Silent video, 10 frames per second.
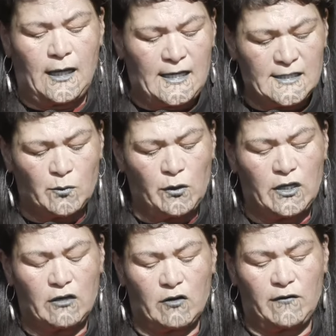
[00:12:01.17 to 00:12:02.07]
As the
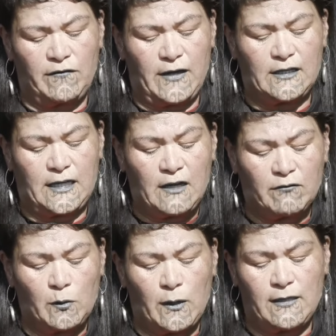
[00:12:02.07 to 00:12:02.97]
working group found,
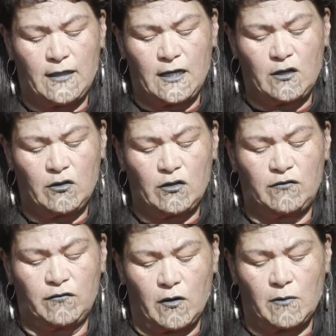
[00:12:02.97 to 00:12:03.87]
everyone they heard
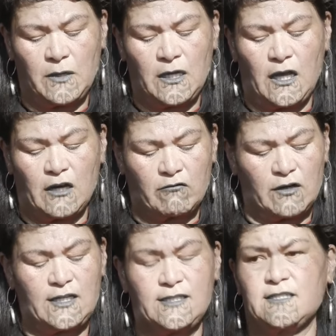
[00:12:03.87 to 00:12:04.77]
from
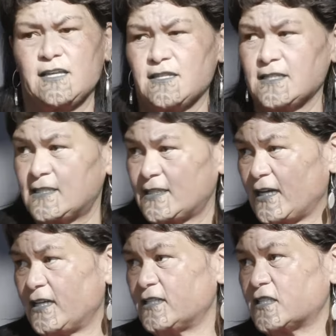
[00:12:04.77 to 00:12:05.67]
agrees that the
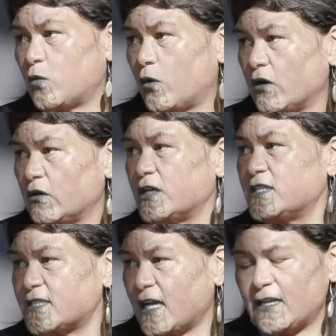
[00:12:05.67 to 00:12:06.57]
status quo
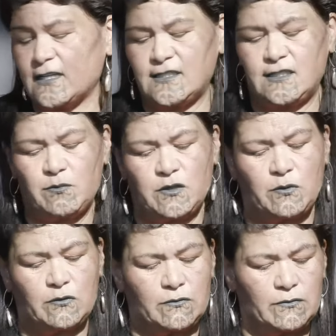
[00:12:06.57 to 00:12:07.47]
is
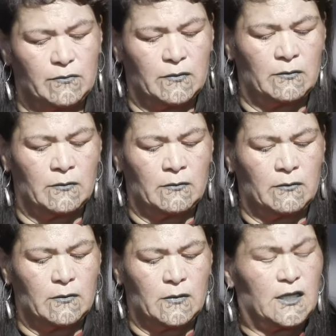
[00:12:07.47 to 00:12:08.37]
unacceptable.
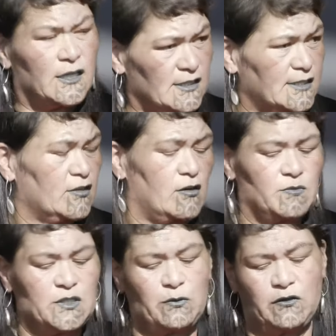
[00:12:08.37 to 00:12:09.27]
It is time
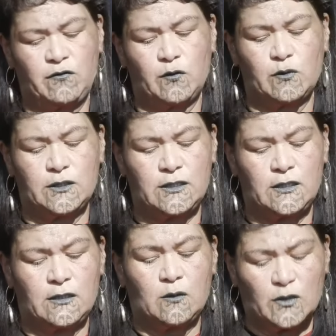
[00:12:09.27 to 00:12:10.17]
to move forward,
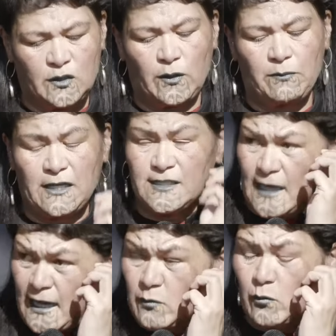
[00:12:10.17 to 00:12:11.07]
which we must
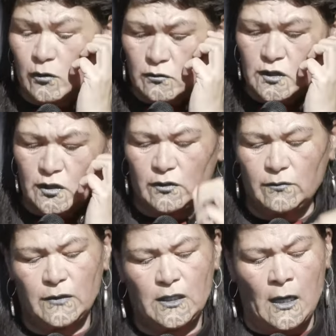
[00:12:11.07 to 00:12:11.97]
and will do.
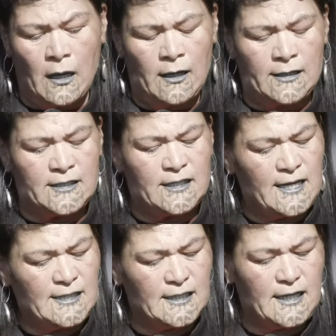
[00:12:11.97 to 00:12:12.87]

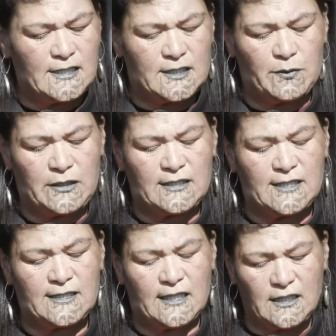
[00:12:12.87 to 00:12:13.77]
Today's announcement is
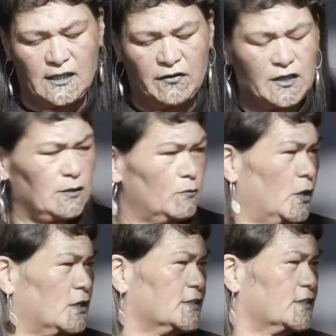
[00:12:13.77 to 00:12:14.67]
a significant
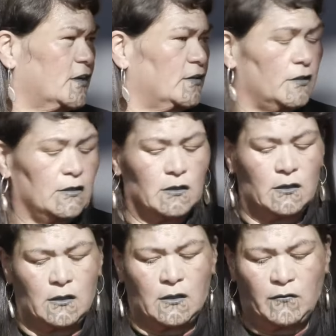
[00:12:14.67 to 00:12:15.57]
milestone
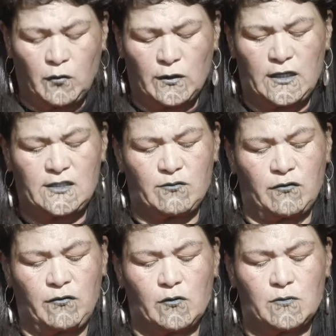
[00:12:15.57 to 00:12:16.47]
for these
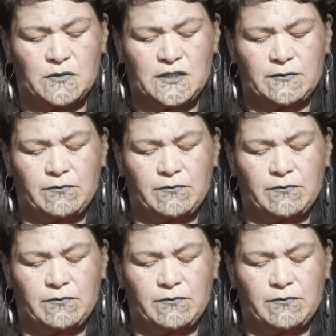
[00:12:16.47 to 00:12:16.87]
reforms.